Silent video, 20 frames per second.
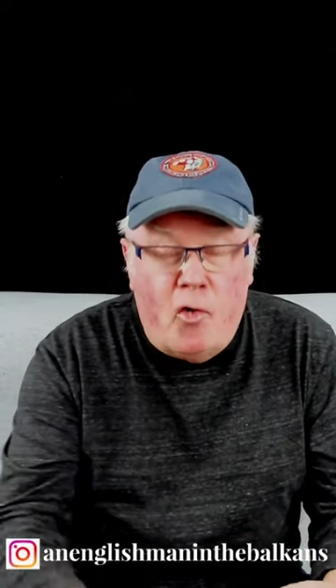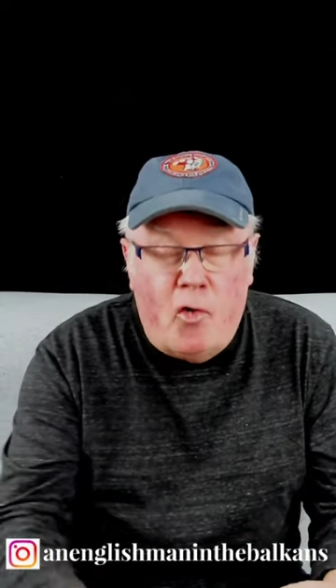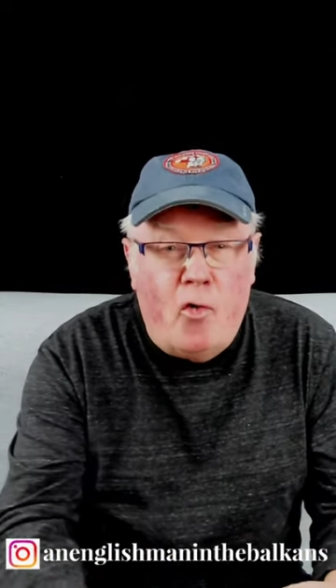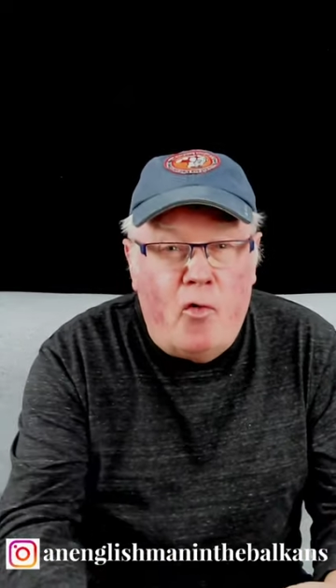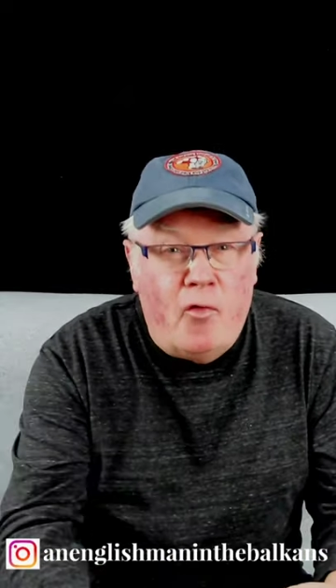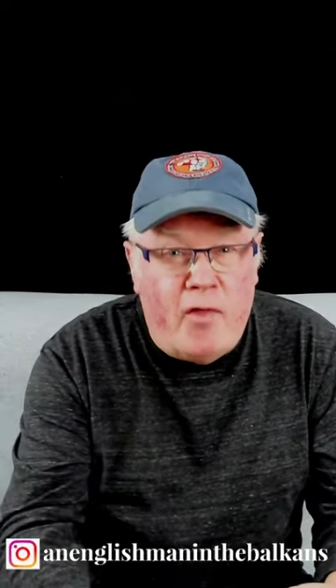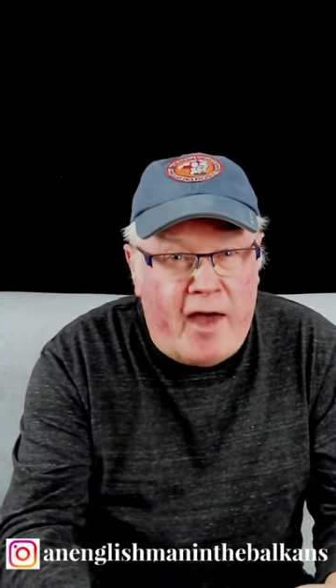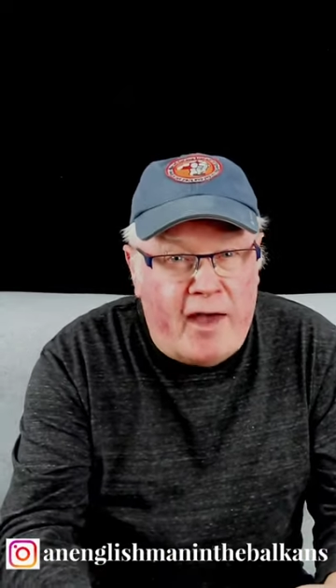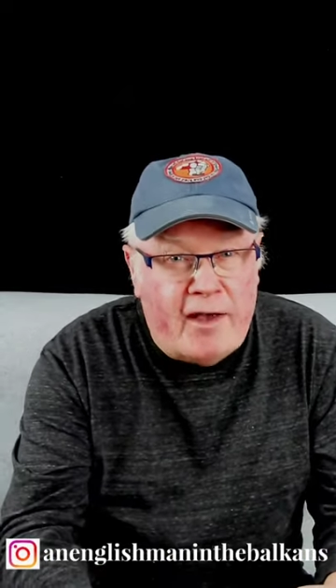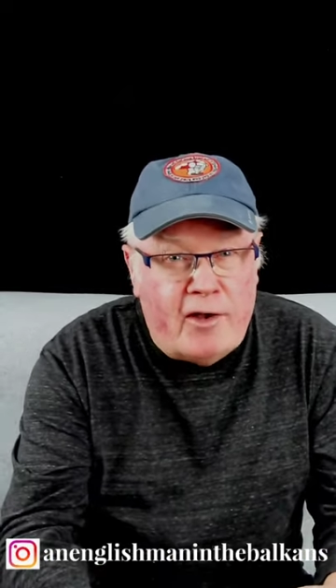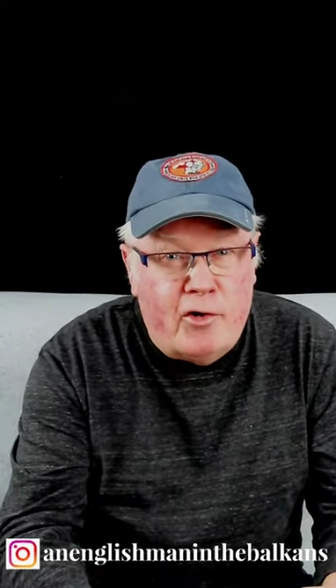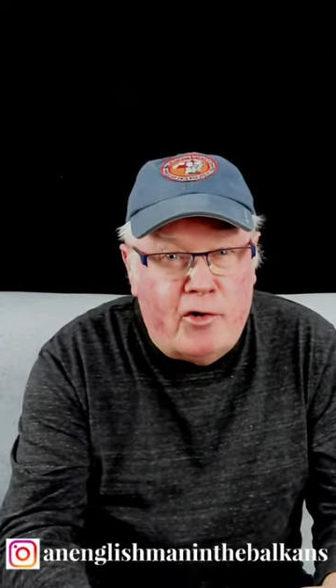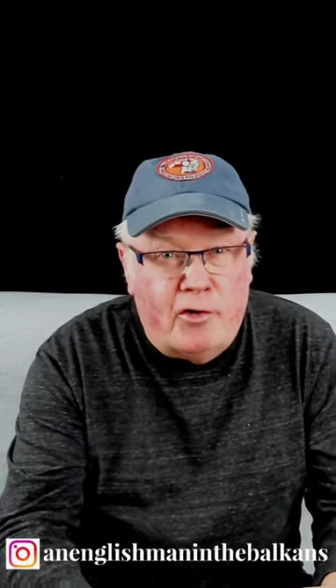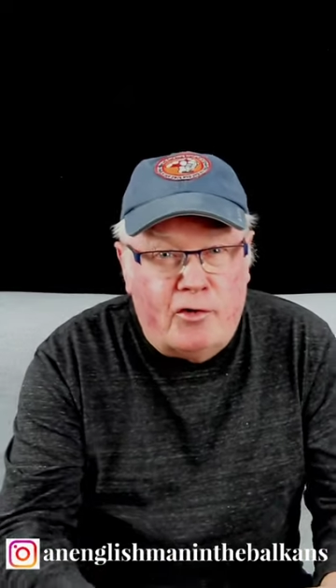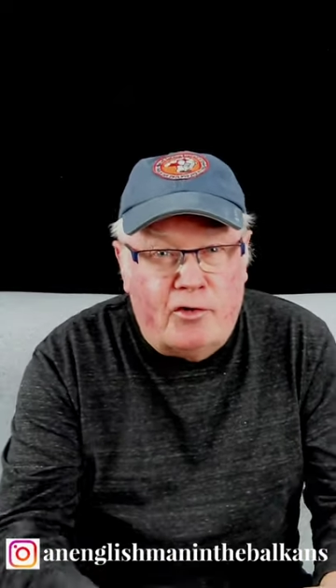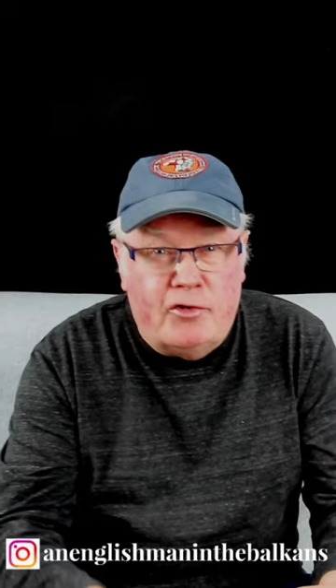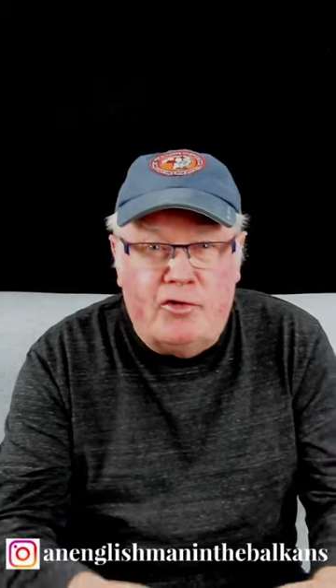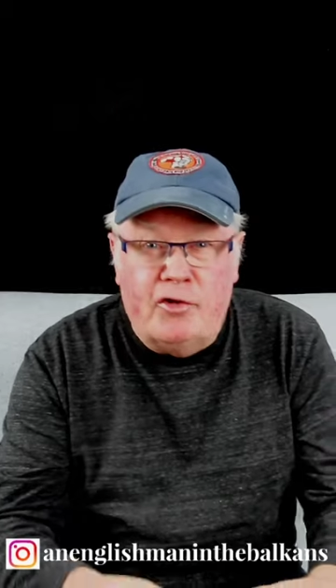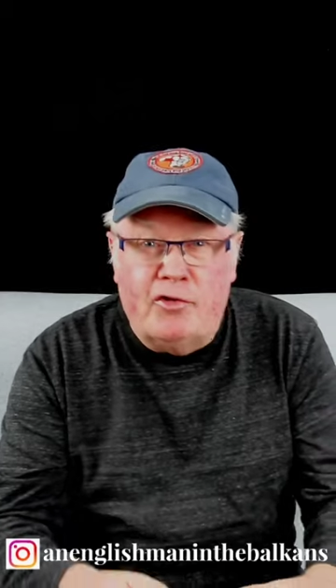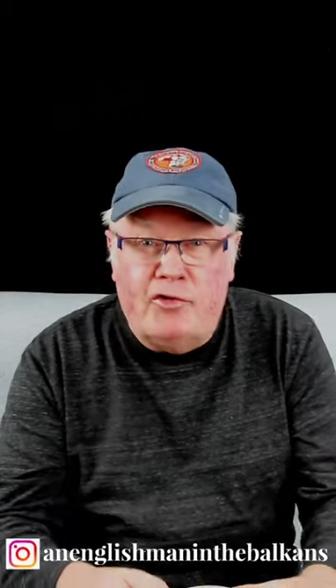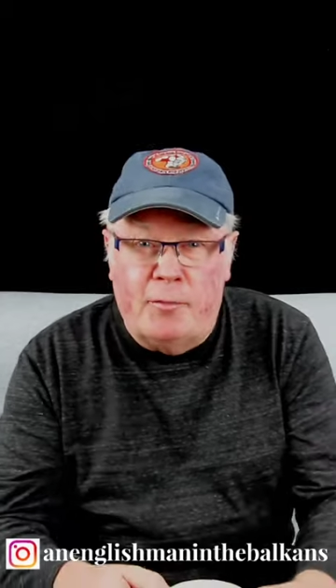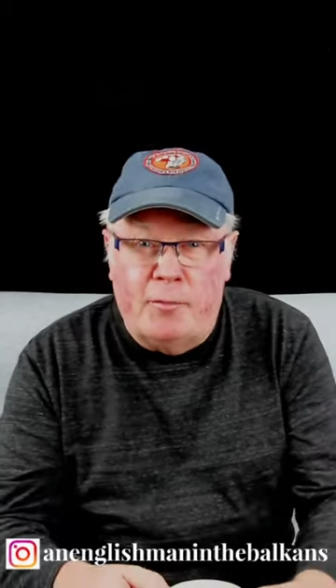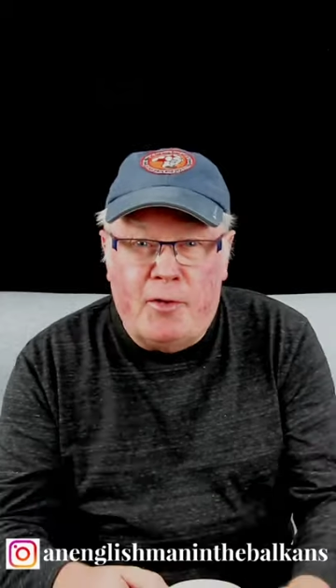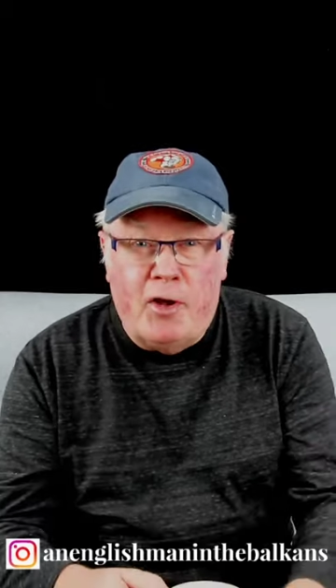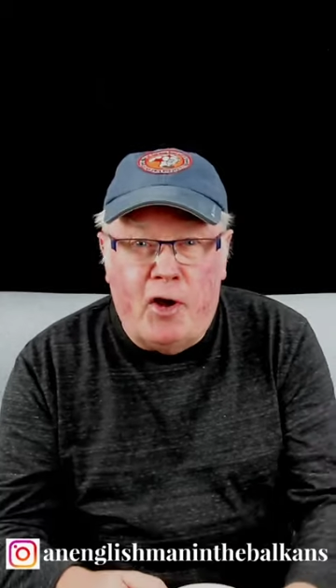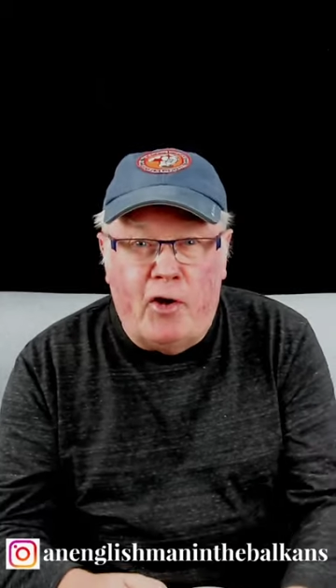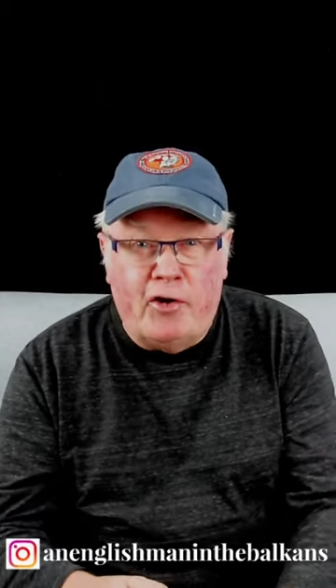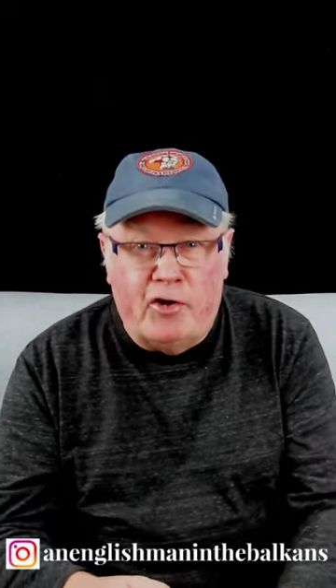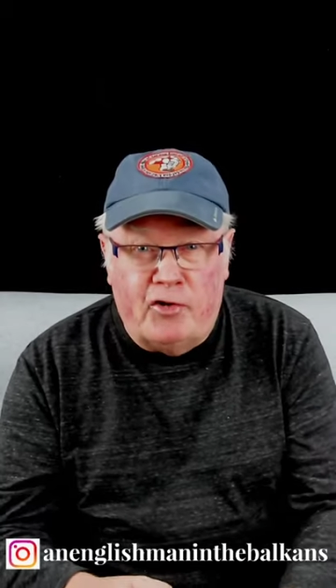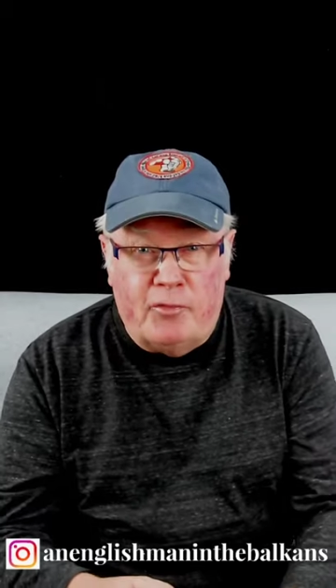all that good, to
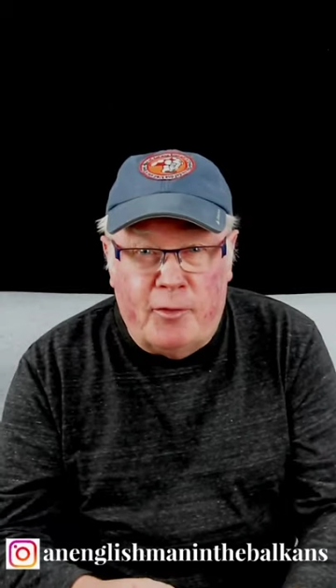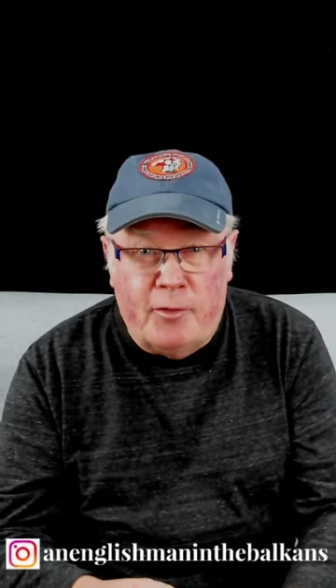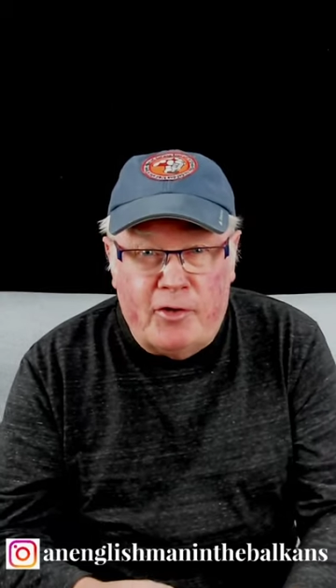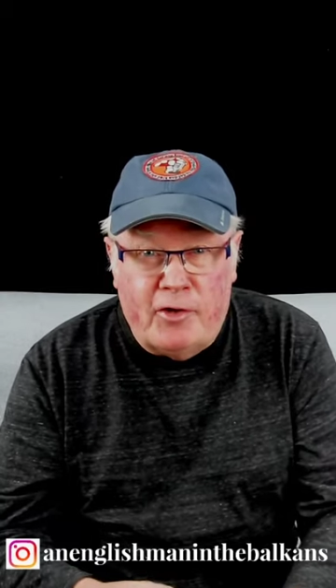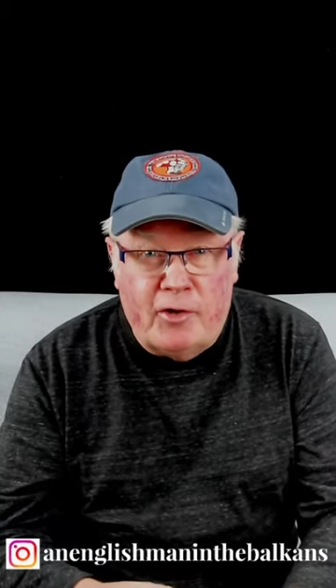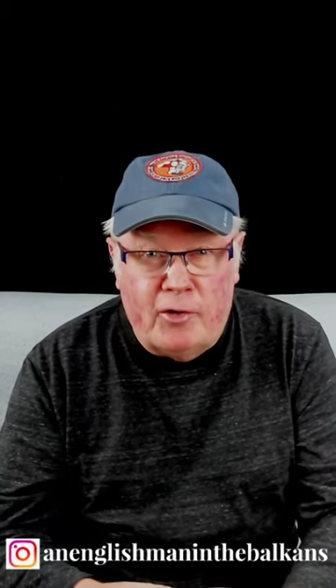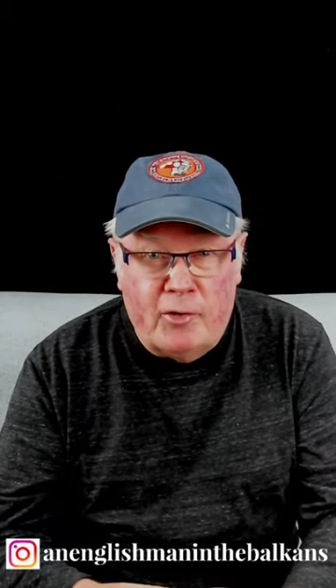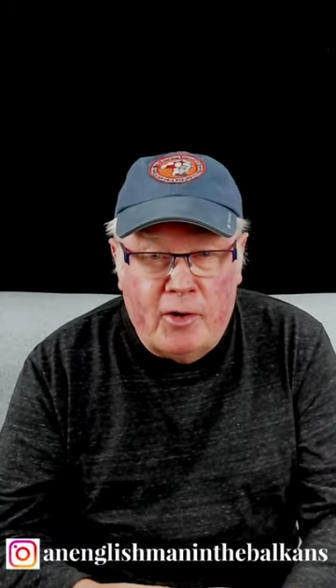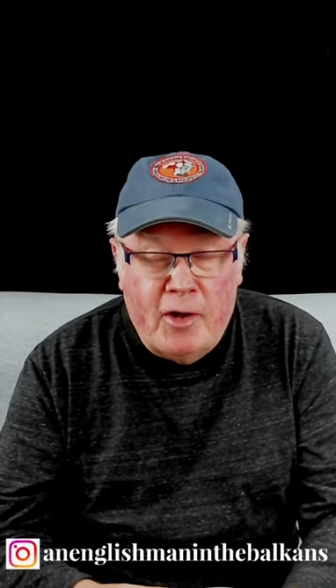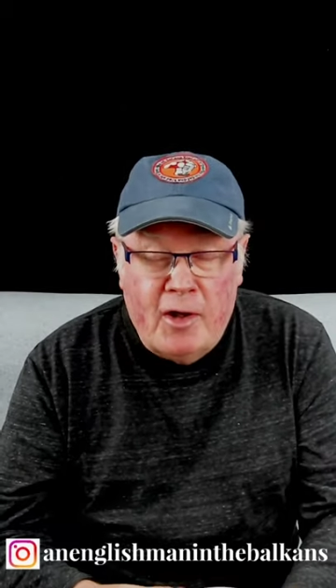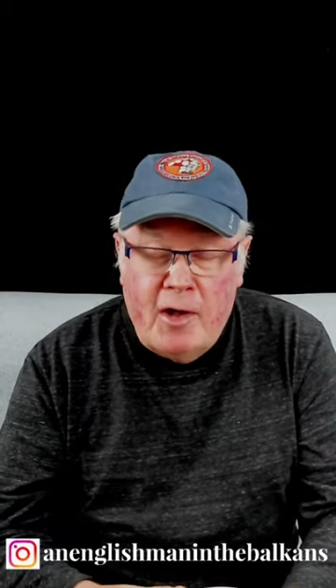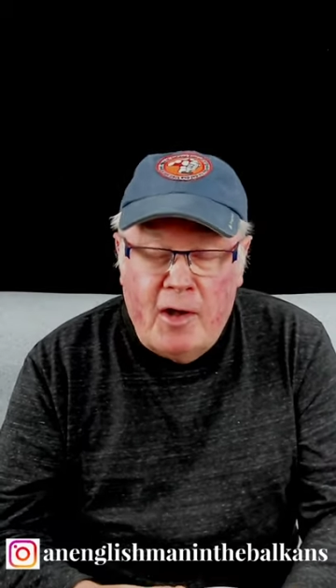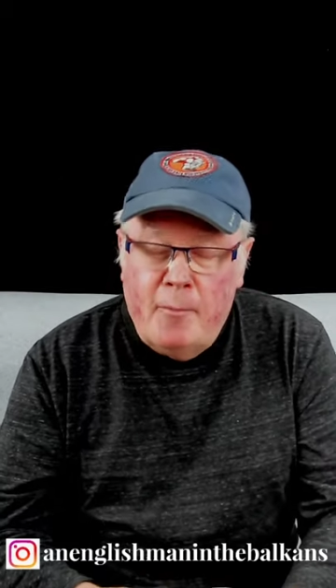be honest with you.